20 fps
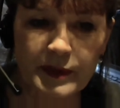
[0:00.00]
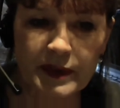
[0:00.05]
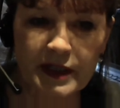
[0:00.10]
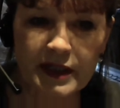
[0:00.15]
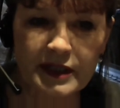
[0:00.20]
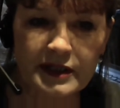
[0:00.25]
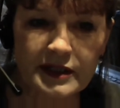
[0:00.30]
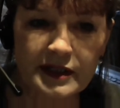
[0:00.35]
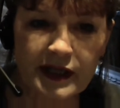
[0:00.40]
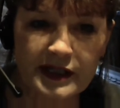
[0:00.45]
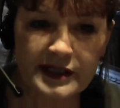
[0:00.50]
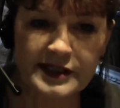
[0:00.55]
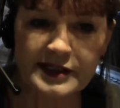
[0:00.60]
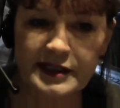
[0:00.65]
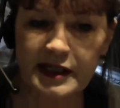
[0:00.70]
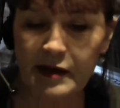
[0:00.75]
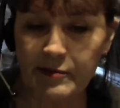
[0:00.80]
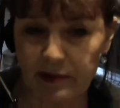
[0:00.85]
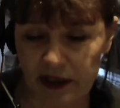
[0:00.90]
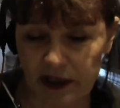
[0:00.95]
been
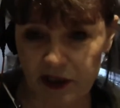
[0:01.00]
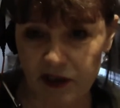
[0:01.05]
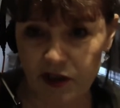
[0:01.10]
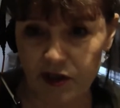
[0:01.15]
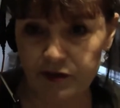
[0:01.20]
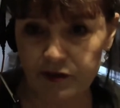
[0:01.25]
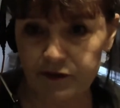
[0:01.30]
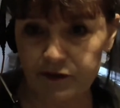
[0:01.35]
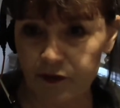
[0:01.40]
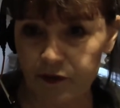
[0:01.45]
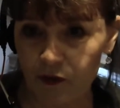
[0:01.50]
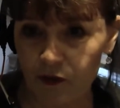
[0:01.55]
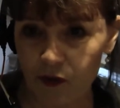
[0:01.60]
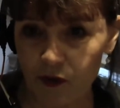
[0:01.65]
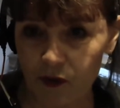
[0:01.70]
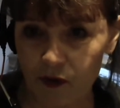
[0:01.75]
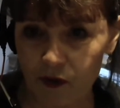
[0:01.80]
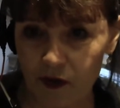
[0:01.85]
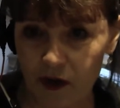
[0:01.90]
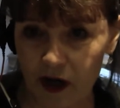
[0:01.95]
established
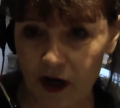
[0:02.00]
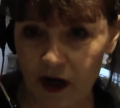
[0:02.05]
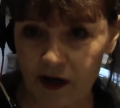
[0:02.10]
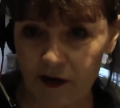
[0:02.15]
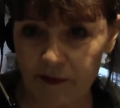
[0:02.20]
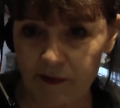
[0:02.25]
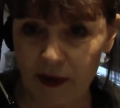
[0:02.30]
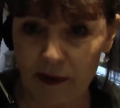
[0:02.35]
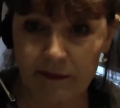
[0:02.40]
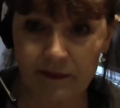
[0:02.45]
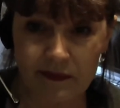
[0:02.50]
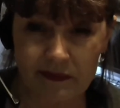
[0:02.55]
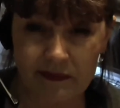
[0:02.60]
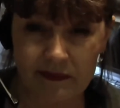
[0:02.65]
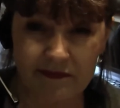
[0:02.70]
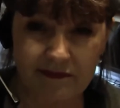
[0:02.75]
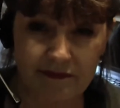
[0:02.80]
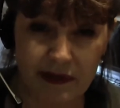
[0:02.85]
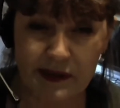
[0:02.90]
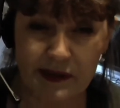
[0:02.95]
for um,
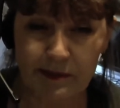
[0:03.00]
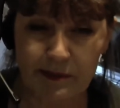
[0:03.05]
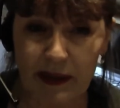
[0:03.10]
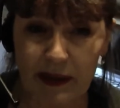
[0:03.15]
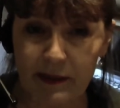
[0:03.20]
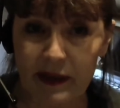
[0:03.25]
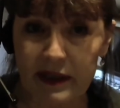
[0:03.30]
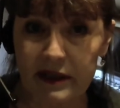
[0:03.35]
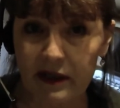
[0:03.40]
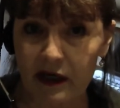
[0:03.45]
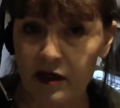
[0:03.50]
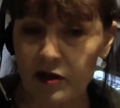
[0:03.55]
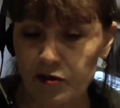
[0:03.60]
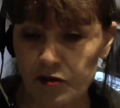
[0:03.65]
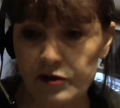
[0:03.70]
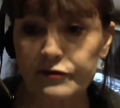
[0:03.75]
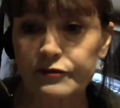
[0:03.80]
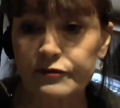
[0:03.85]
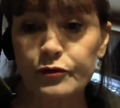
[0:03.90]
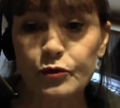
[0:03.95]
must be about
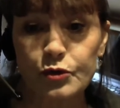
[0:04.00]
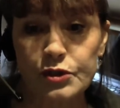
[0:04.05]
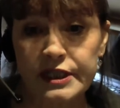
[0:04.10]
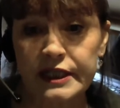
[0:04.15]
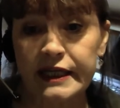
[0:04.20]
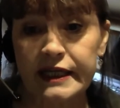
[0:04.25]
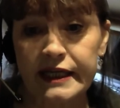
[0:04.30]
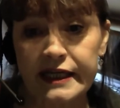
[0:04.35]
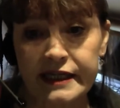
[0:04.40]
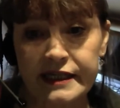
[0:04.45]
140